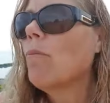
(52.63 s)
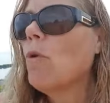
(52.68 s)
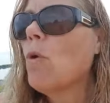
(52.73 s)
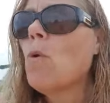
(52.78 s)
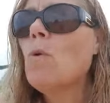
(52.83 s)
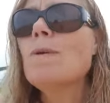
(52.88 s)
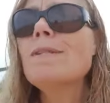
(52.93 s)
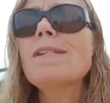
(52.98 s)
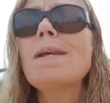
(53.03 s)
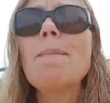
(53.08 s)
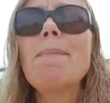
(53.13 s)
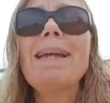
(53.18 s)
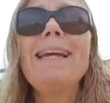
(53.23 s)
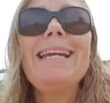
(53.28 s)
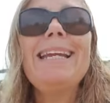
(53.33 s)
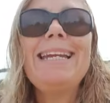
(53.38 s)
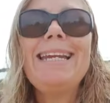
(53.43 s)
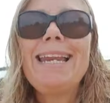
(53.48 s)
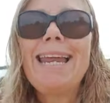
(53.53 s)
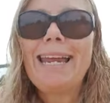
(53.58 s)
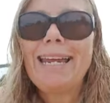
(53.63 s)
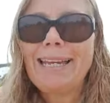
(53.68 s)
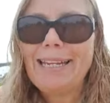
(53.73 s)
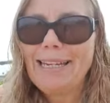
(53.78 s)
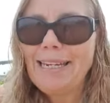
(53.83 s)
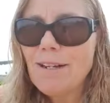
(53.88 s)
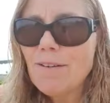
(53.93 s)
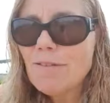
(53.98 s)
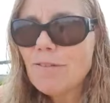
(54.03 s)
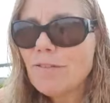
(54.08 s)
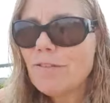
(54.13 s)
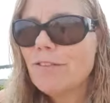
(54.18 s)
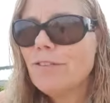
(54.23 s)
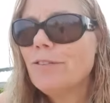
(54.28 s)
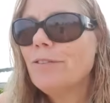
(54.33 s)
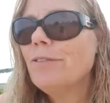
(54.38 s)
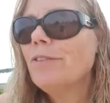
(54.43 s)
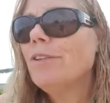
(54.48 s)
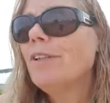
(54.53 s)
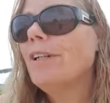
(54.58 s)
or something negative,
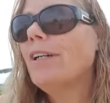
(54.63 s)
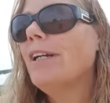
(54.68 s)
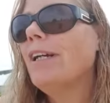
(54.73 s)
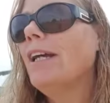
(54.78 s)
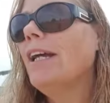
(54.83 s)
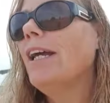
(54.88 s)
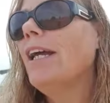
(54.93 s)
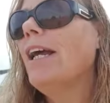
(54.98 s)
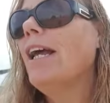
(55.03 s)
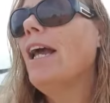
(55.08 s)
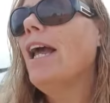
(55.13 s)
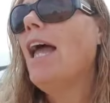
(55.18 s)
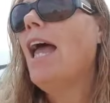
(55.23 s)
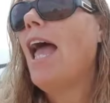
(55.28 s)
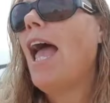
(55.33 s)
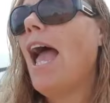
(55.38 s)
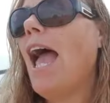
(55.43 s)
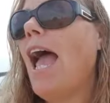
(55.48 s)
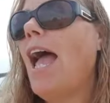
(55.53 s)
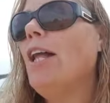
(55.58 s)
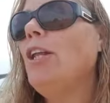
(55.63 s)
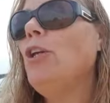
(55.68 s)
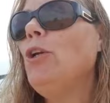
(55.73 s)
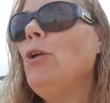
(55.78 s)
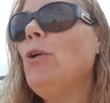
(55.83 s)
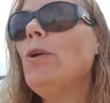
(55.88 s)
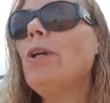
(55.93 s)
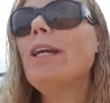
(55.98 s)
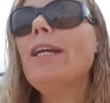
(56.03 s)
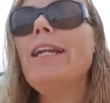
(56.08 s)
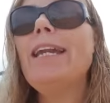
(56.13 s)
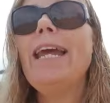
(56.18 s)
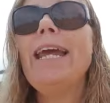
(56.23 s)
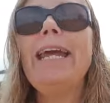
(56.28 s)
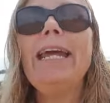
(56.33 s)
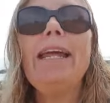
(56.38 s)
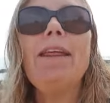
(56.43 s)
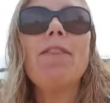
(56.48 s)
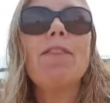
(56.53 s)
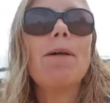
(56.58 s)
and you can
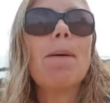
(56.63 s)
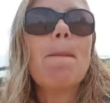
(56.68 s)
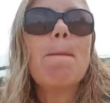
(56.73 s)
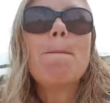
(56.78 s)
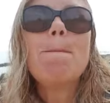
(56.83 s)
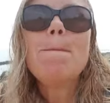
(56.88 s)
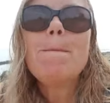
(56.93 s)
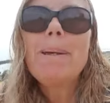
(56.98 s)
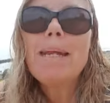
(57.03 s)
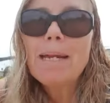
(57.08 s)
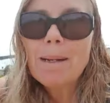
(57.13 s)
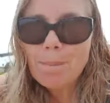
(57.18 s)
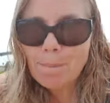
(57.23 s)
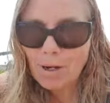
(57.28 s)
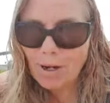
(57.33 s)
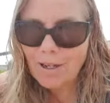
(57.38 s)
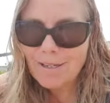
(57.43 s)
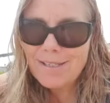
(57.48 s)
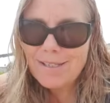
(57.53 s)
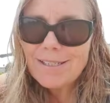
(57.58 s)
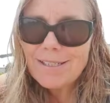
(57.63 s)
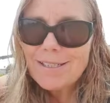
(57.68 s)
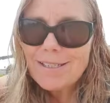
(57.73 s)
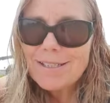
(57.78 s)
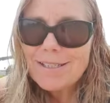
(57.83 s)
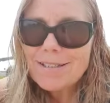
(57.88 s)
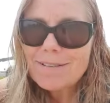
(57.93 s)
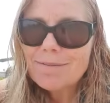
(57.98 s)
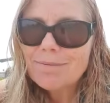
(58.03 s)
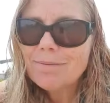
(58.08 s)
either minimize it